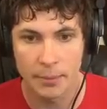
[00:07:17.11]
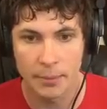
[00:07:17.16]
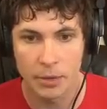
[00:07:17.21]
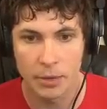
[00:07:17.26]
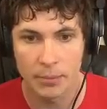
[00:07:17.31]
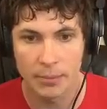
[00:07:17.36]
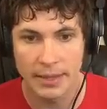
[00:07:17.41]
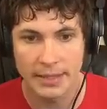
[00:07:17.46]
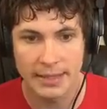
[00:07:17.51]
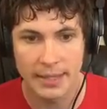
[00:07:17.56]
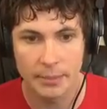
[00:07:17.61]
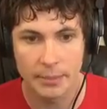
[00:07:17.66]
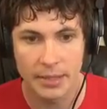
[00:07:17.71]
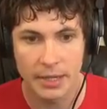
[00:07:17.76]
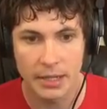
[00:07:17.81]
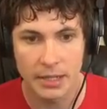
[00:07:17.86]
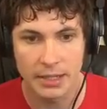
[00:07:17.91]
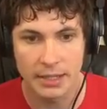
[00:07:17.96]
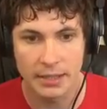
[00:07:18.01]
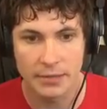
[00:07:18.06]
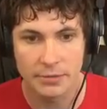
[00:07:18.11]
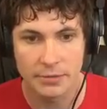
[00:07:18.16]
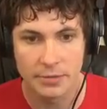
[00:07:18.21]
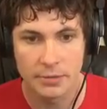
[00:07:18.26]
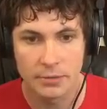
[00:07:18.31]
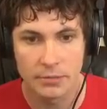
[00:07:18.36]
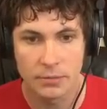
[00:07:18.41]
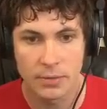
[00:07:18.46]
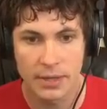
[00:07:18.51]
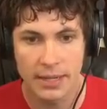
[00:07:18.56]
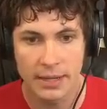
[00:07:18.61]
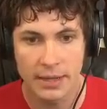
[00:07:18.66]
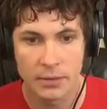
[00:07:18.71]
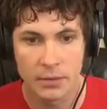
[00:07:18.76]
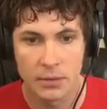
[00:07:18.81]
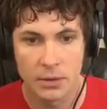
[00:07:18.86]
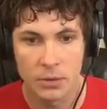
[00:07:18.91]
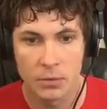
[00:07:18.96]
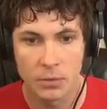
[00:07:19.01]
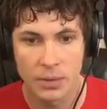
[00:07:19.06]
I'm gonna make there be a cliff. Ready?
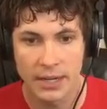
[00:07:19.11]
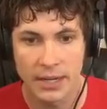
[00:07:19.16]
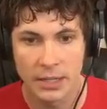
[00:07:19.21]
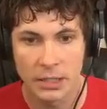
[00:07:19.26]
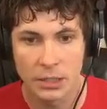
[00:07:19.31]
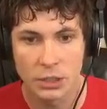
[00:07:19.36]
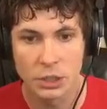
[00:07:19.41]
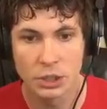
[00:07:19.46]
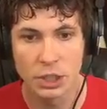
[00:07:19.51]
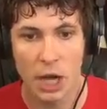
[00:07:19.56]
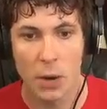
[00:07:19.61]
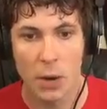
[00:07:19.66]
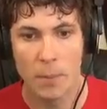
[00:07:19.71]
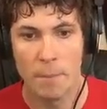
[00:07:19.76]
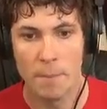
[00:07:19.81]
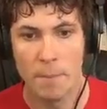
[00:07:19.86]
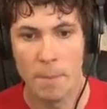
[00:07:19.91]
Ready? Go!